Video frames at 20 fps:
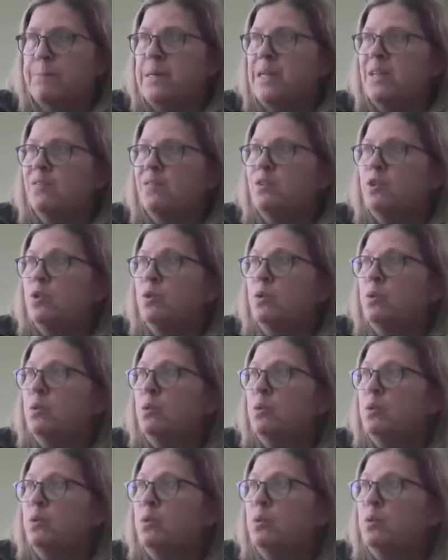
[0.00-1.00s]
But if
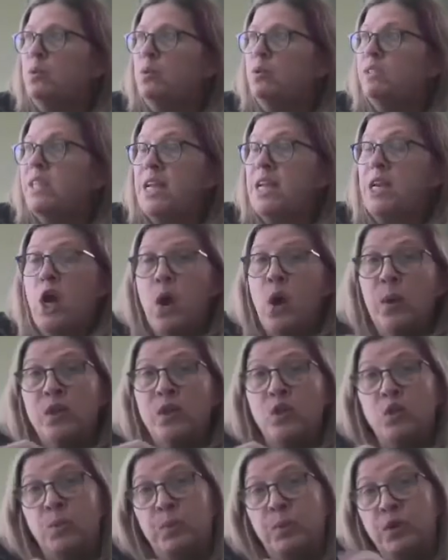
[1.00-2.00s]
you say no
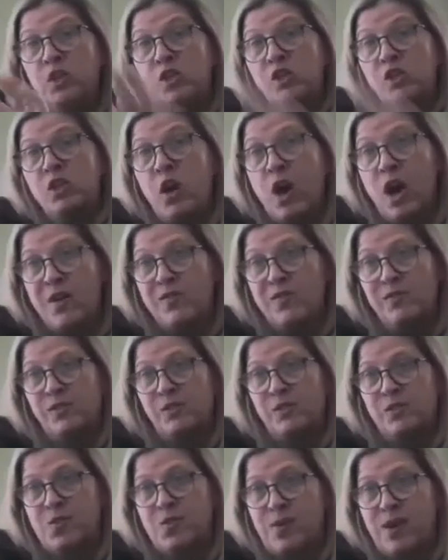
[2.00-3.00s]
and you push the
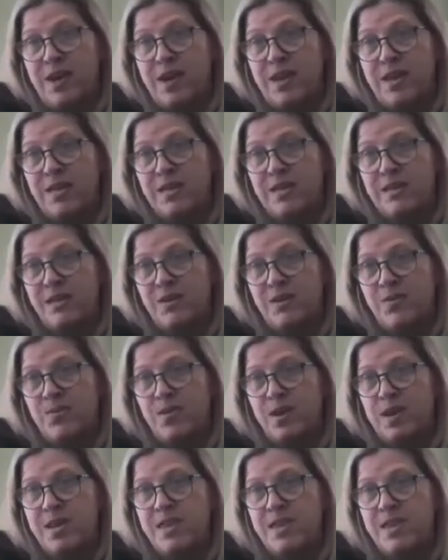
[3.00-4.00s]
officer away,
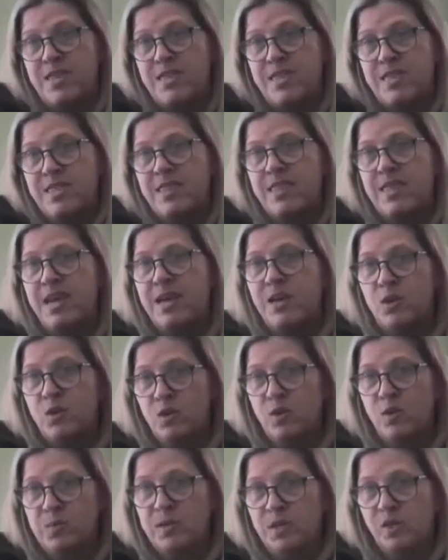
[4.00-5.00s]
right, then you
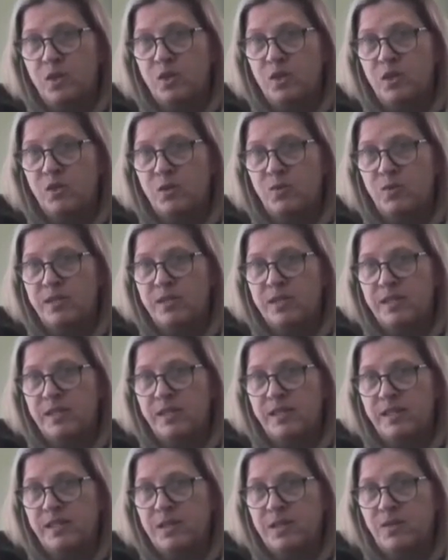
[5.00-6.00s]
could be charged with
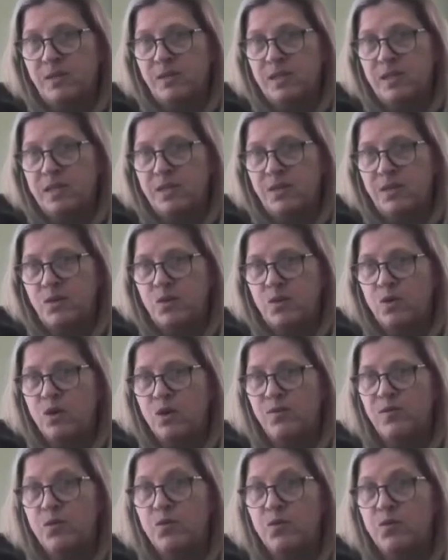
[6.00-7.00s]
this, it sounds like. Or
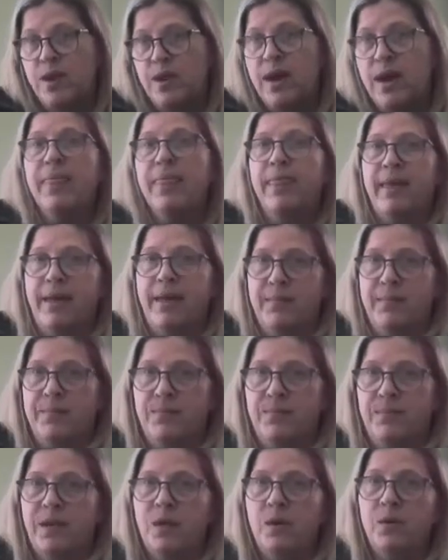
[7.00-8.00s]
if you threaten
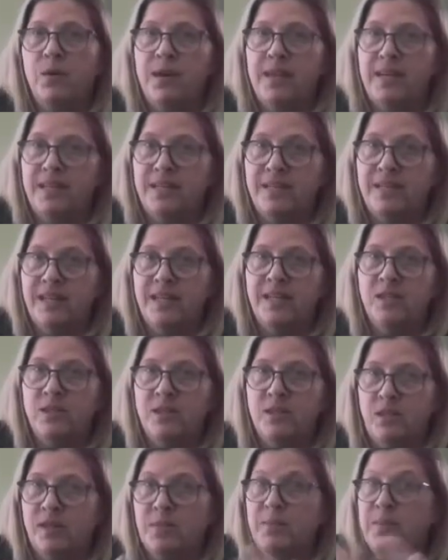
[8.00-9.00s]
them. Now, granted, I know
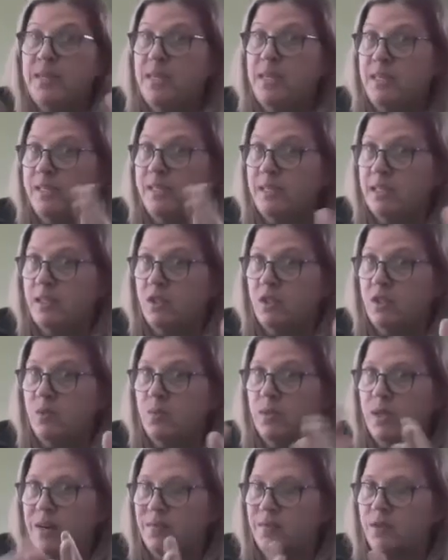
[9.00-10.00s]
there can be he said,
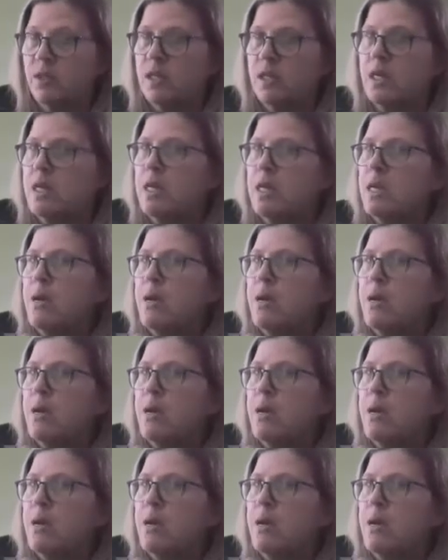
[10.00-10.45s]
whatever,